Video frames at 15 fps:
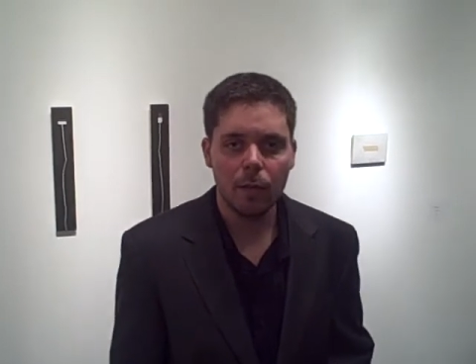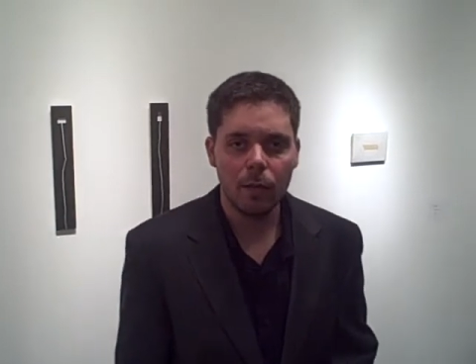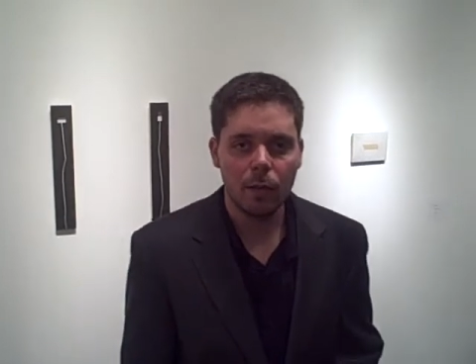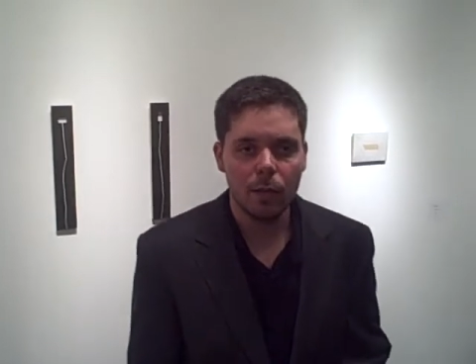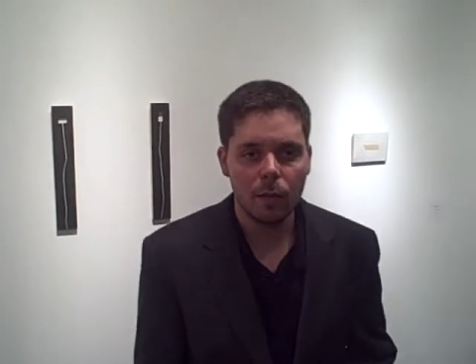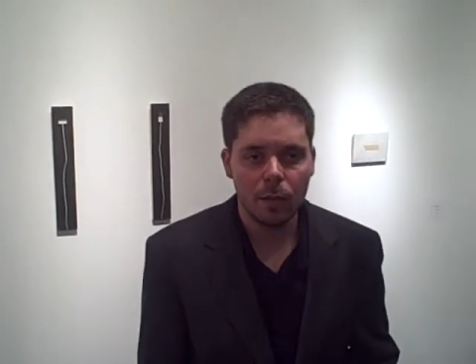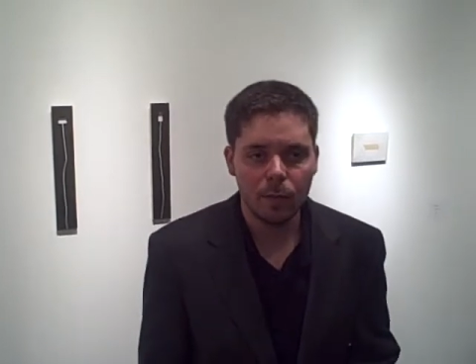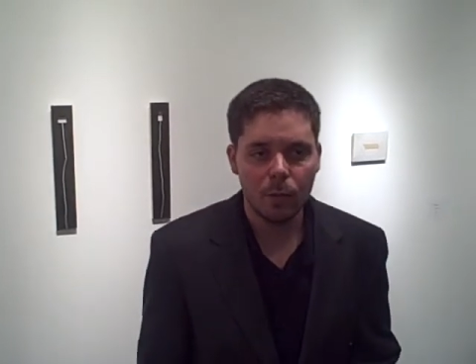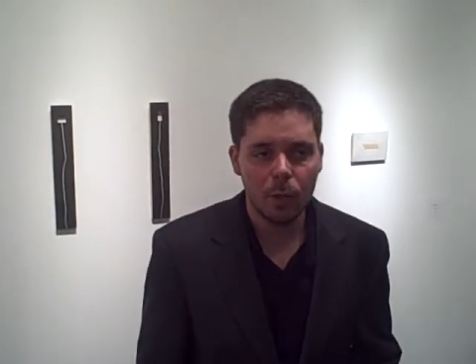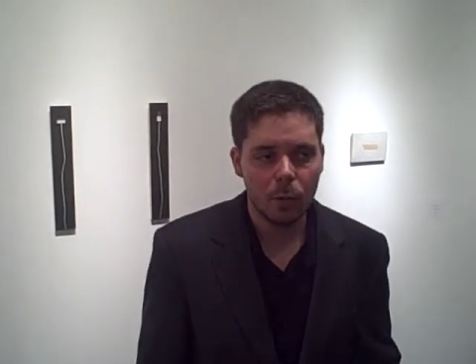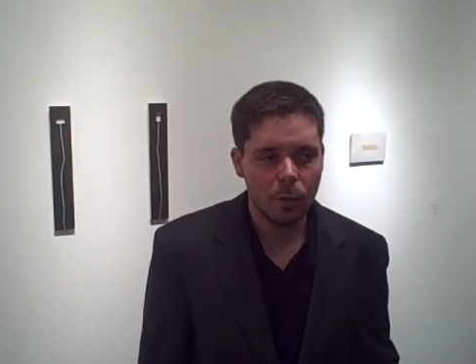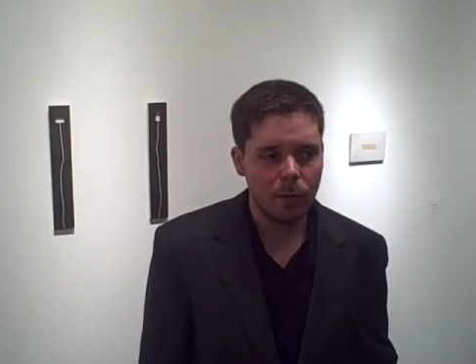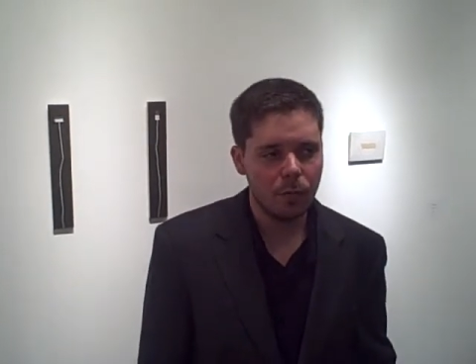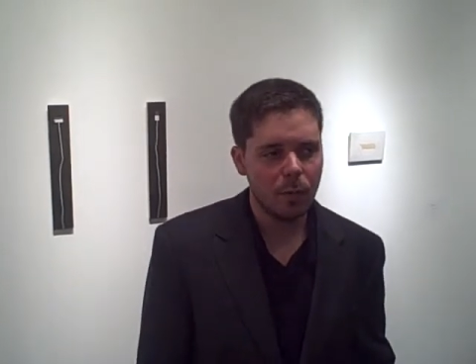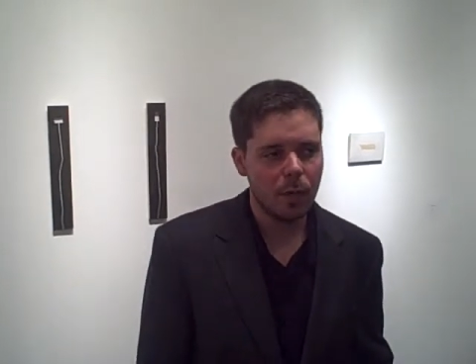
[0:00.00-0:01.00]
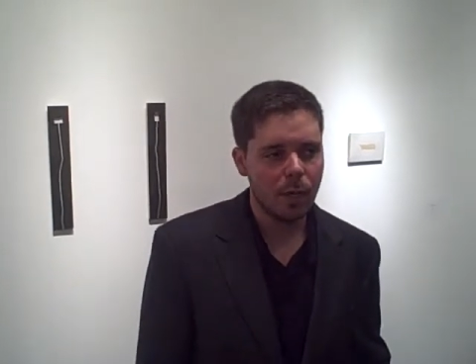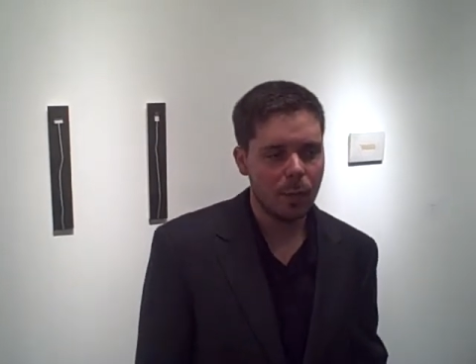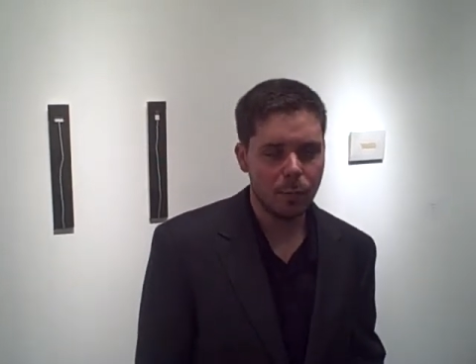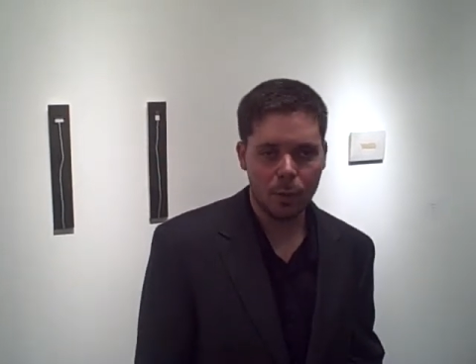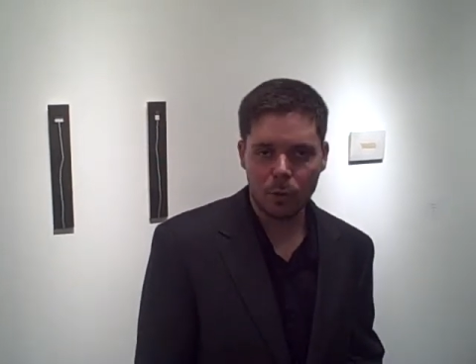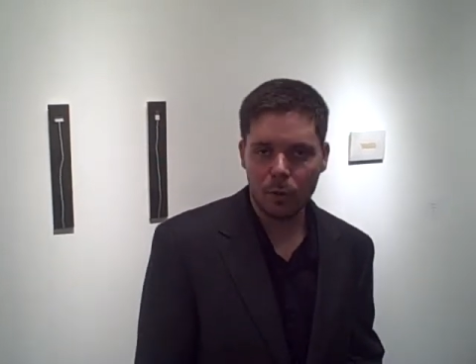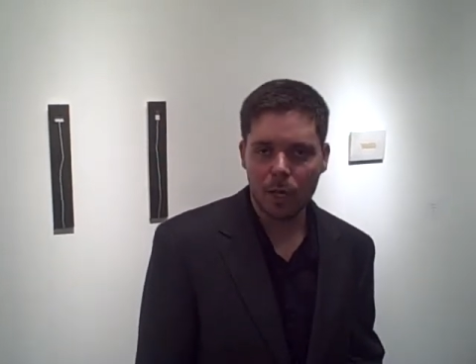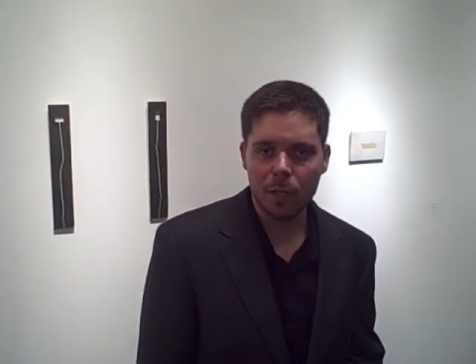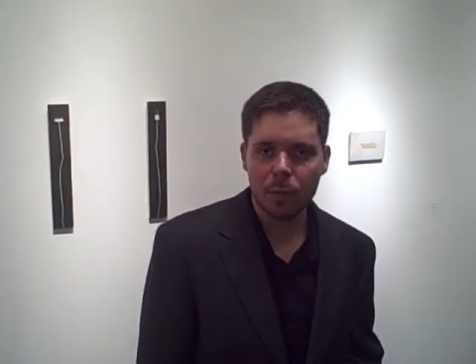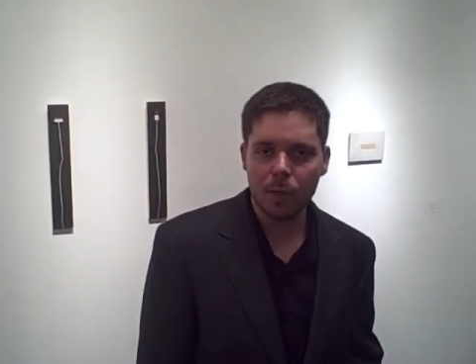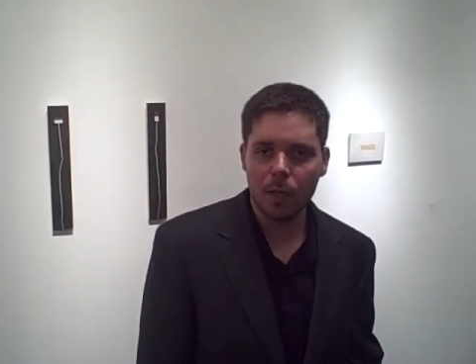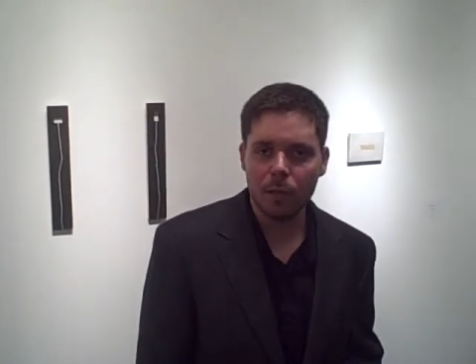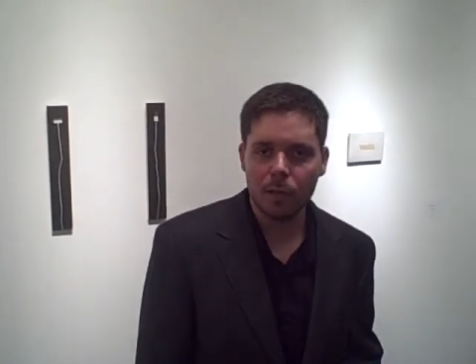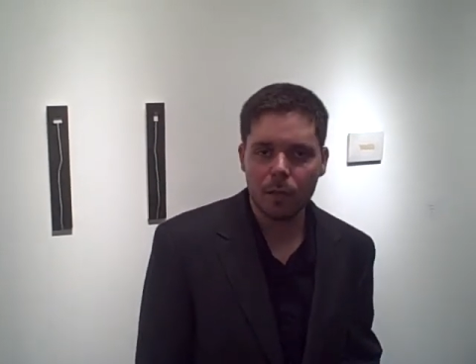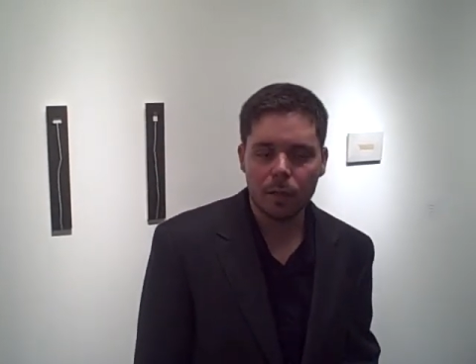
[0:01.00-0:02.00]
and if you're not able to grasp
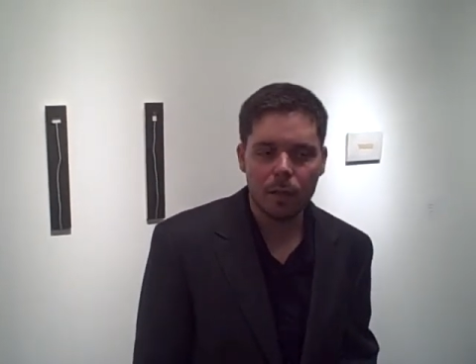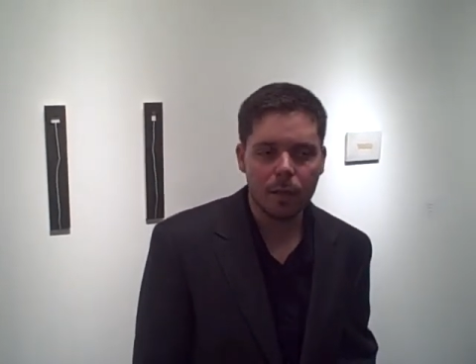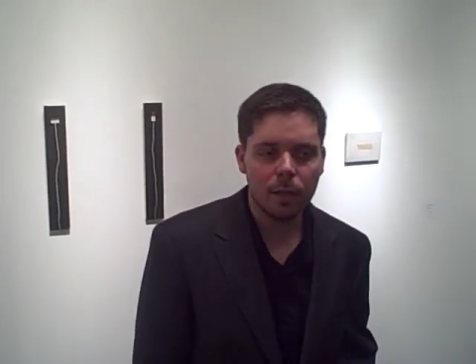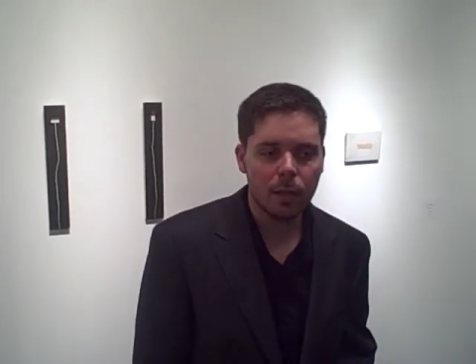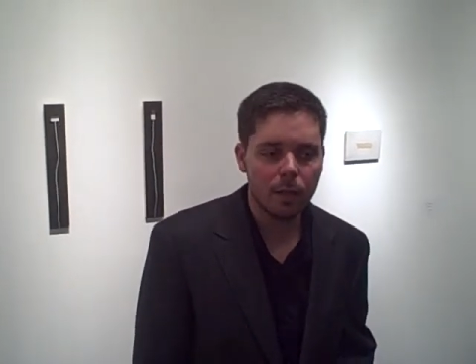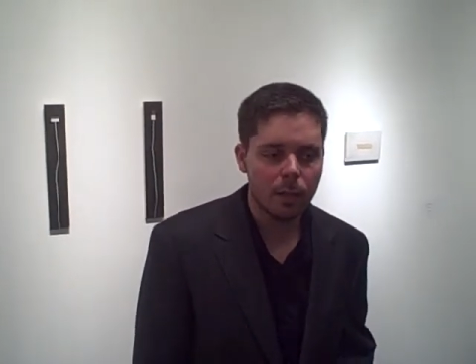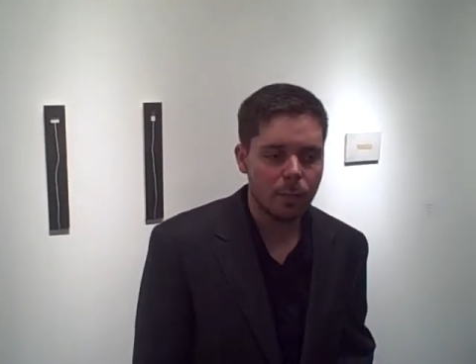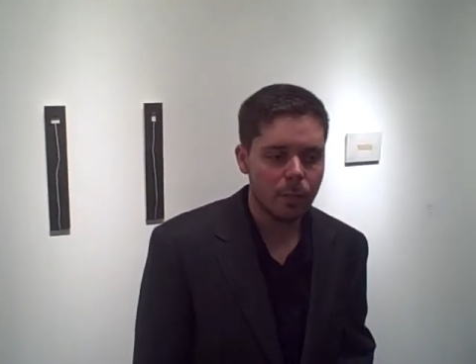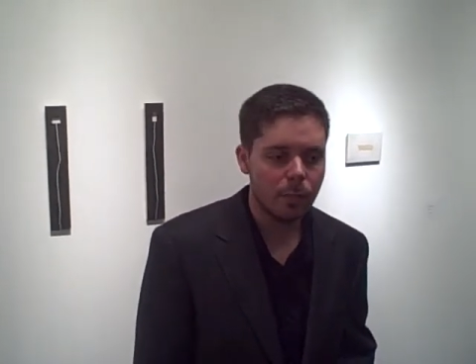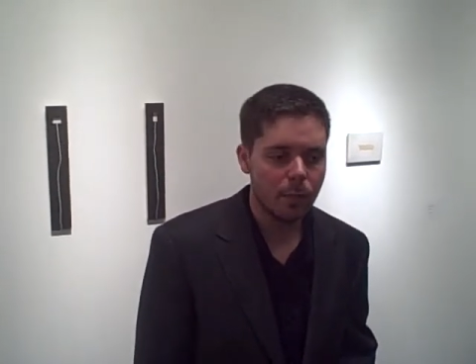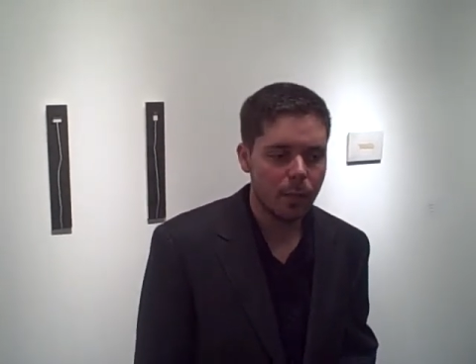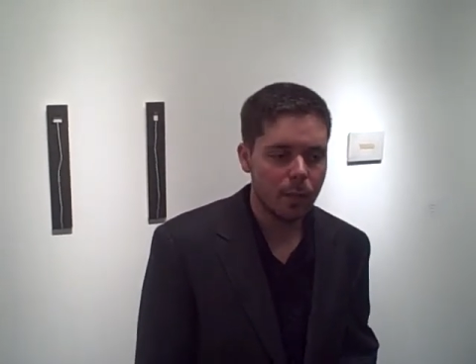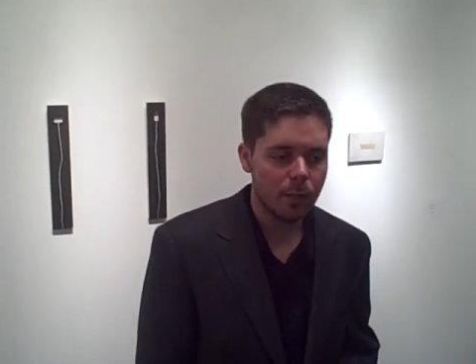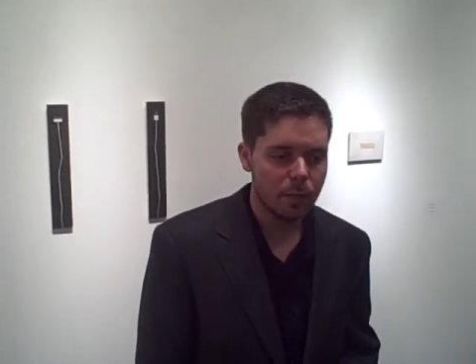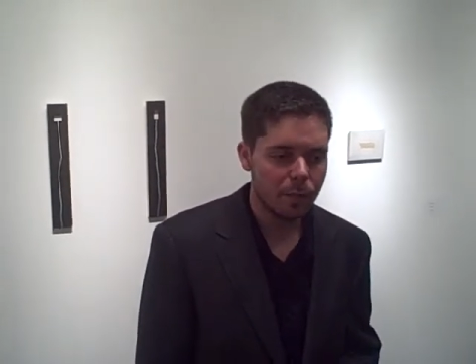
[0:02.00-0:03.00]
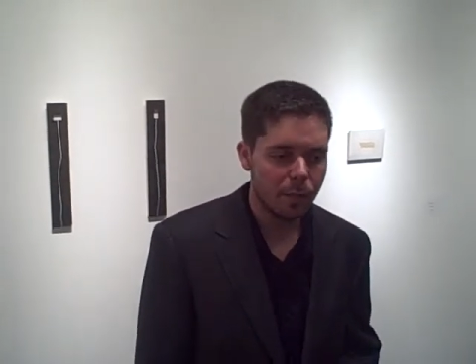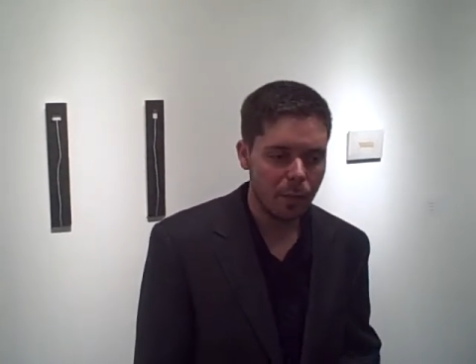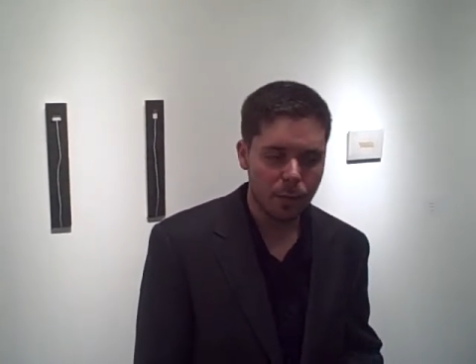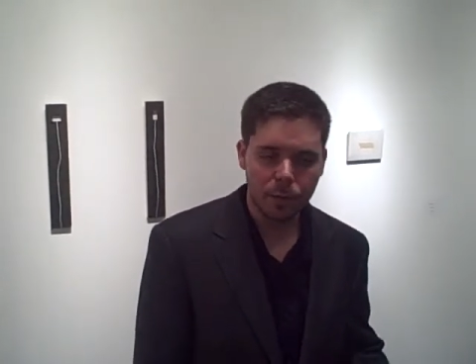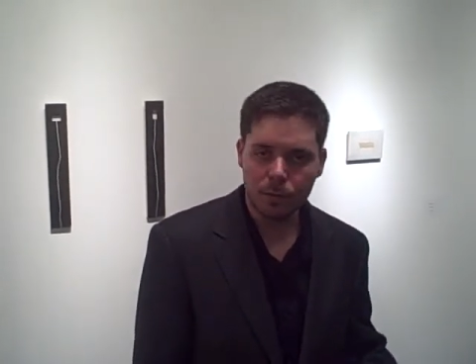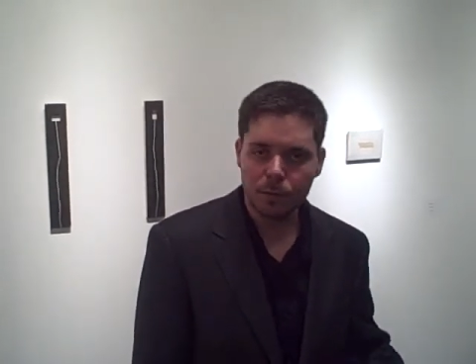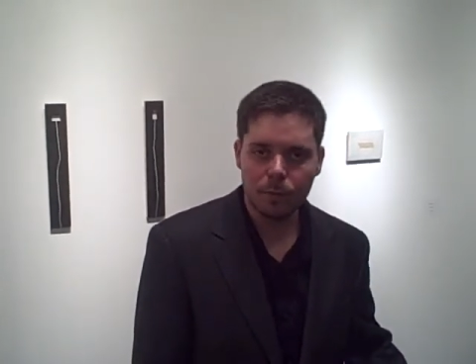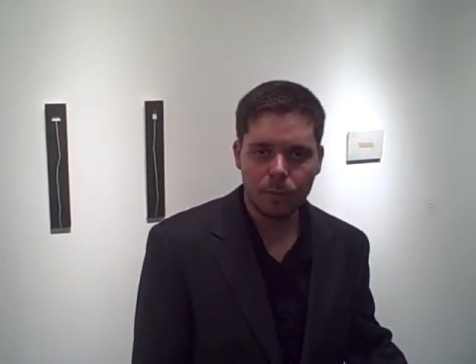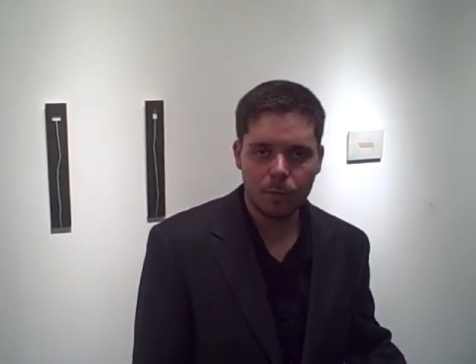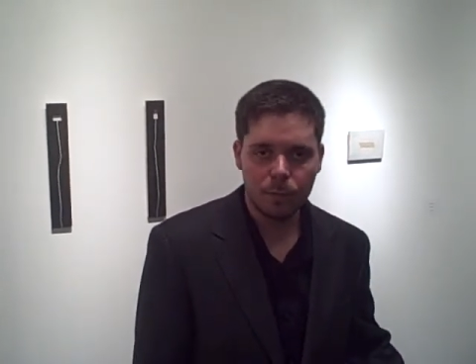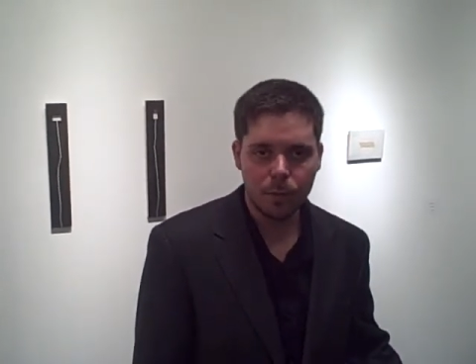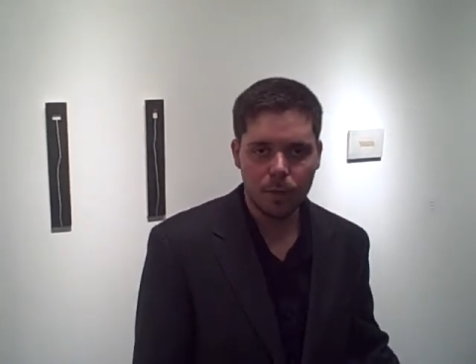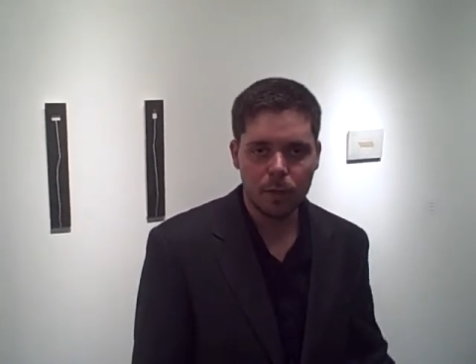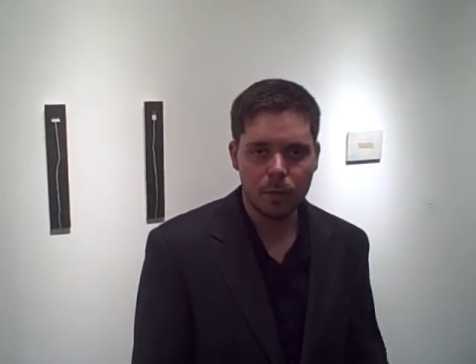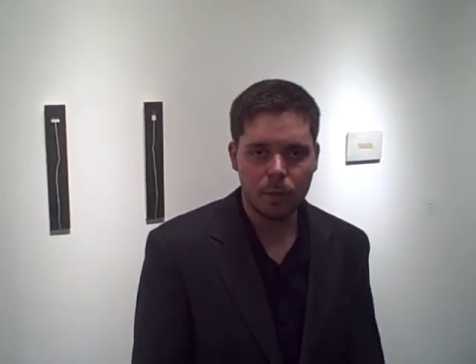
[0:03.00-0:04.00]
that idea, then it's a failed
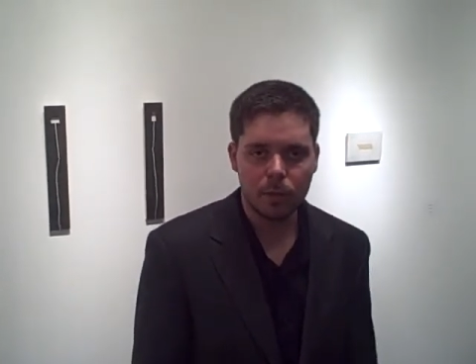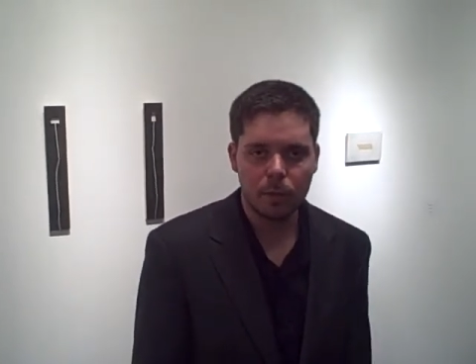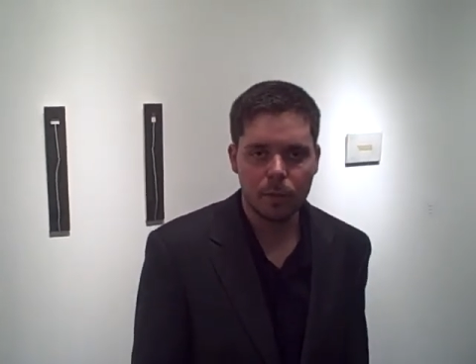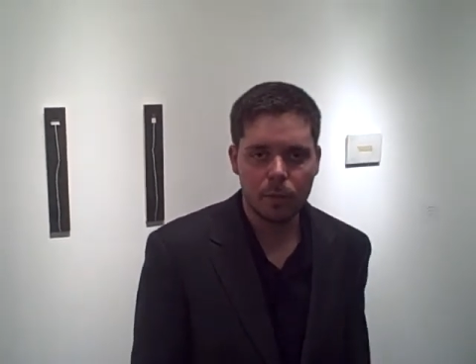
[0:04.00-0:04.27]
piece.